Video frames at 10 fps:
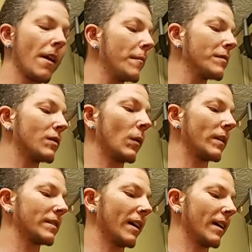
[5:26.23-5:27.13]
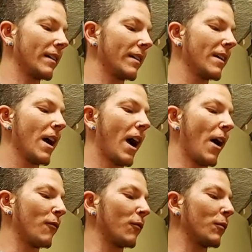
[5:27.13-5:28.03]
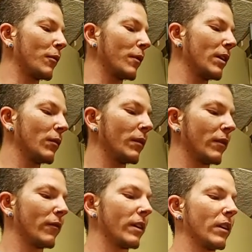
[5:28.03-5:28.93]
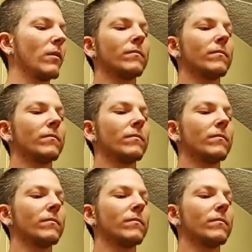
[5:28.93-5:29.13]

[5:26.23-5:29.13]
So excited. I really, really, really